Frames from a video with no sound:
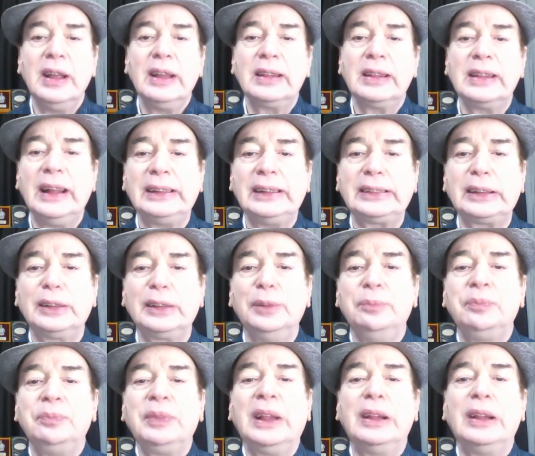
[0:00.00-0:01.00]
that
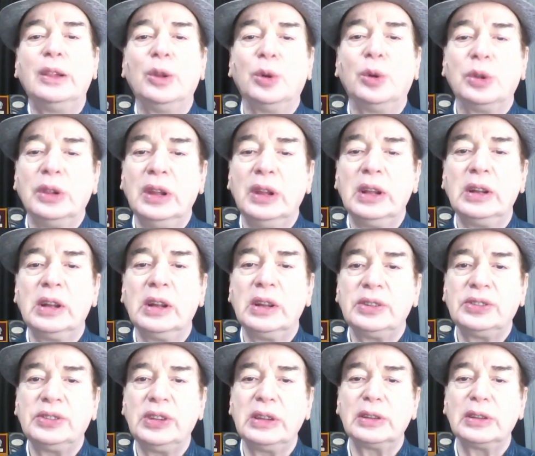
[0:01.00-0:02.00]

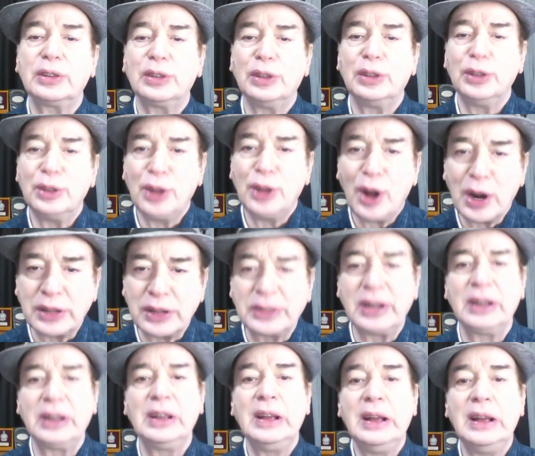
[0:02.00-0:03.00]
loneliness is not
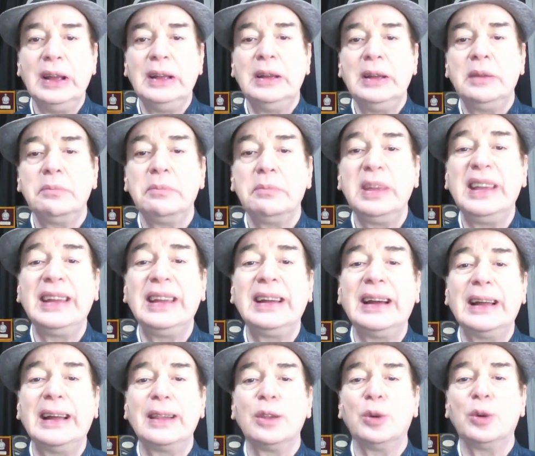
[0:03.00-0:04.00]
being
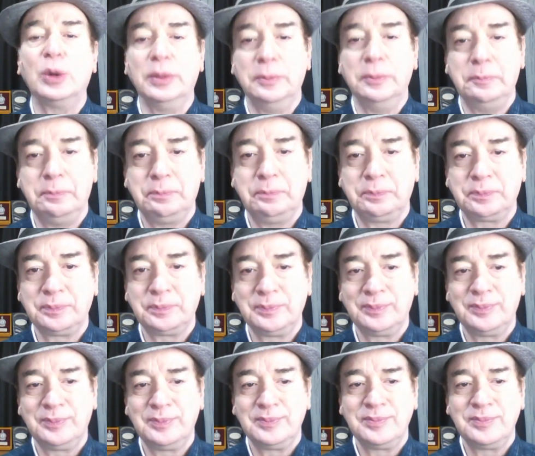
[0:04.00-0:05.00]
alone.
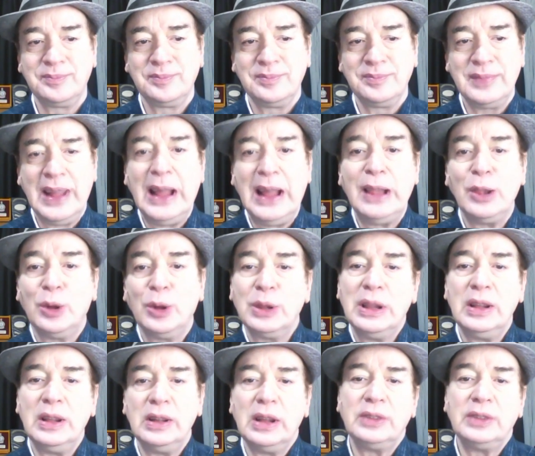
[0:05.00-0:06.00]

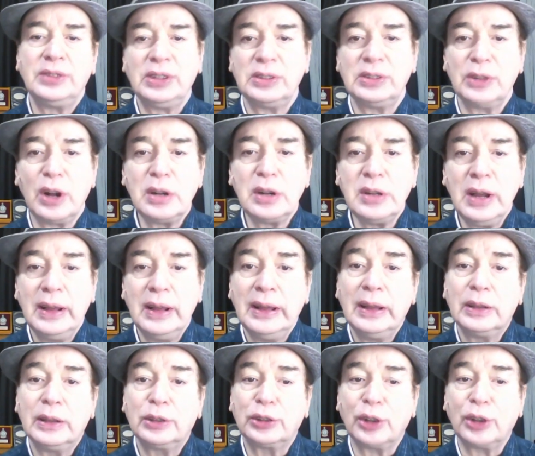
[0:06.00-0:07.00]
Loneliness is not
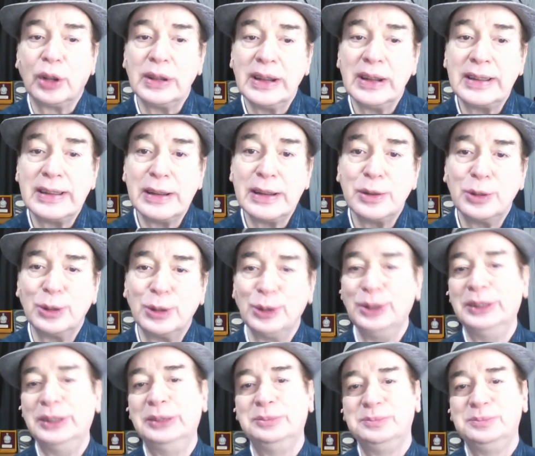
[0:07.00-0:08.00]

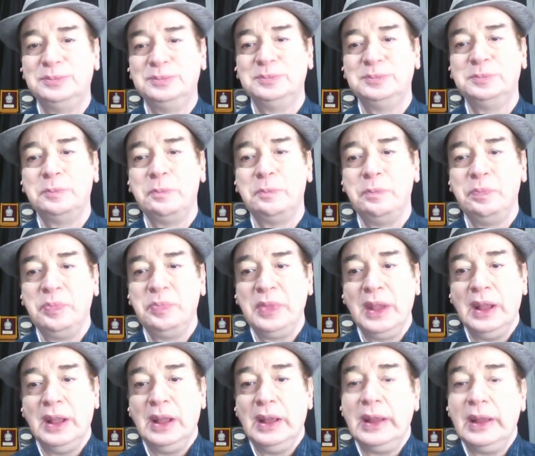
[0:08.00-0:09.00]
solitude.
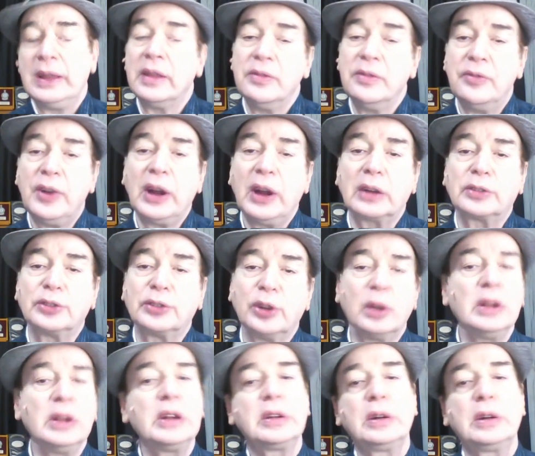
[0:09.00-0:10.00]
In fact,
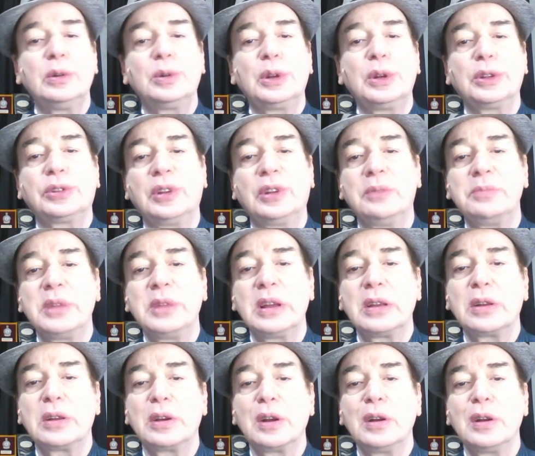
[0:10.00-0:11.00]
solitude is something
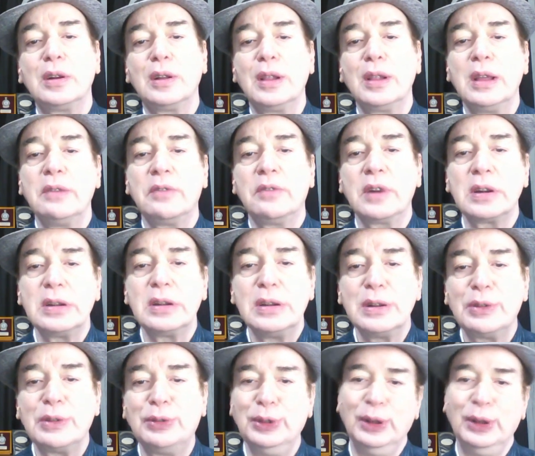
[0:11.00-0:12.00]
really
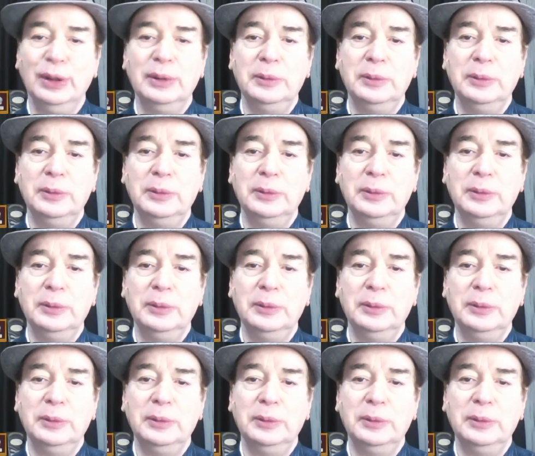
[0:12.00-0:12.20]
wonderful.